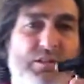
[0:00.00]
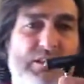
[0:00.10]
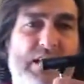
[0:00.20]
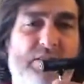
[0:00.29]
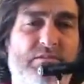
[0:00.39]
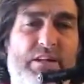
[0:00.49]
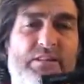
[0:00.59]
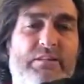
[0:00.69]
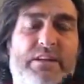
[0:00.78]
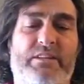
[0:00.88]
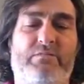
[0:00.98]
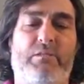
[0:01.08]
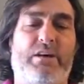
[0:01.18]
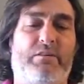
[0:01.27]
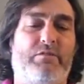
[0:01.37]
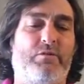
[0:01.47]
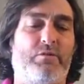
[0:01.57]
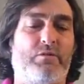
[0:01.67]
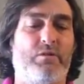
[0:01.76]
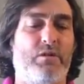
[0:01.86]
It's kind of like directive
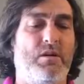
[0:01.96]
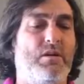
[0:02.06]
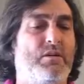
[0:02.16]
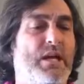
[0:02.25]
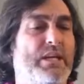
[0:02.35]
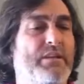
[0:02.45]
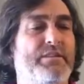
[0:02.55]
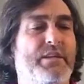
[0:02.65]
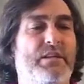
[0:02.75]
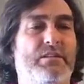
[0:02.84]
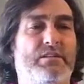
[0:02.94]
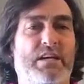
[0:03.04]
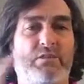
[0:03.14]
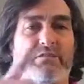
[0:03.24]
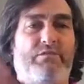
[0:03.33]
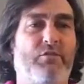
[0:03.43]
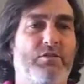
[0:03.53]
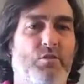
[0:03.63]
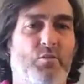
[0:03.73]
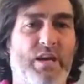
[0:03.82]
microphone. And I think it's kind of
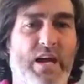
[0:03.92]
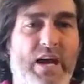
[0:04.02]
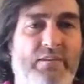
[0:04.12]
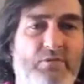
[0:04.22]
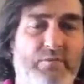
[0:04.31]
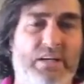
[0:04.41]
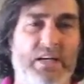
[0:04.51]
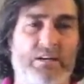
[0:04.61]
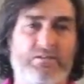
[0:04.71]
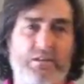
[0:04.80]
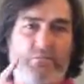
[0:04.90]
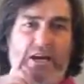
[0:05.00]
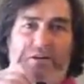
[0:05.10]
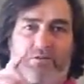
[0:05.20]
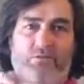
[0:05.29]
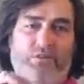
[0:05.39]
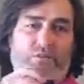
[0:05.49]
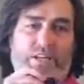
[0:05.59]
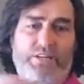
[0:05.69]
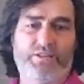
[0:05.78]
further away. I have to be kind of in the microphone
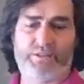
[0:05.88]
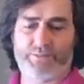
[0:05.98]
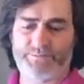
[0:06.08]
range.